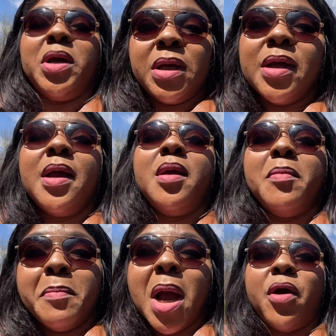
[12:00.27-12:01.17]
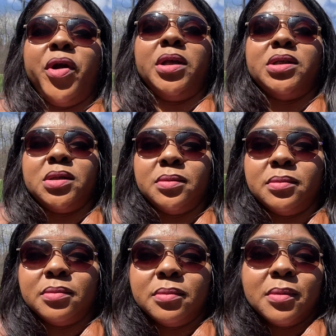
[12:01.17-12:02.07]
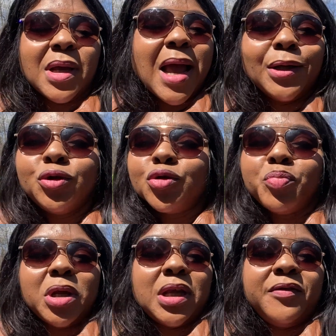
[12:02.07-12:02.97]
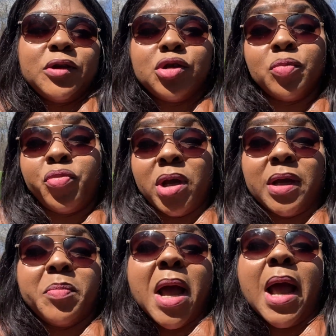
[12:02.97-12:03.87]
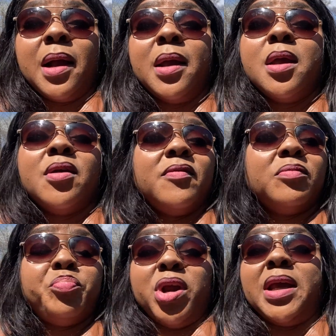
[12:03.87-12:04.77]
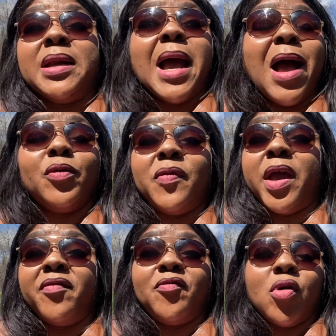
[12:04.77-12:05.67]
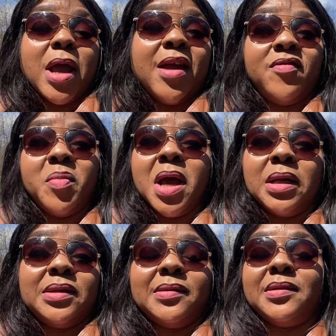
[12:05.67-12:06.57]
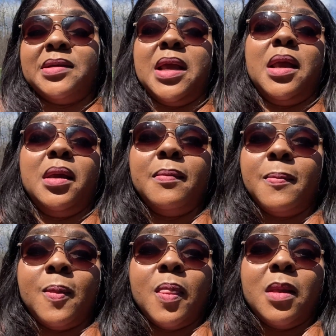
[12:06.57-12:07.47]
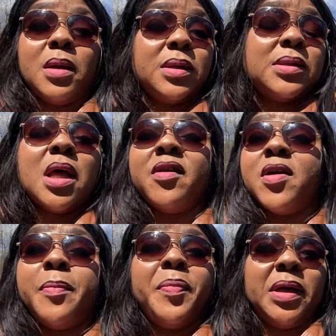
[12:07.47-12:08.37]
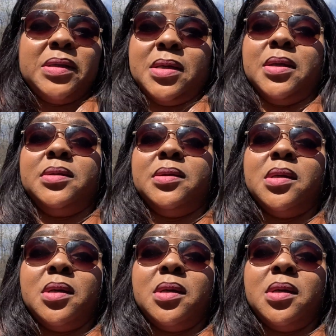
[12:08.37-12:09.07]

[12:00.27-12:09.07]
in the marriage. I don't believe you should bring it back, bring it out there for everybody to see. It's none of our business.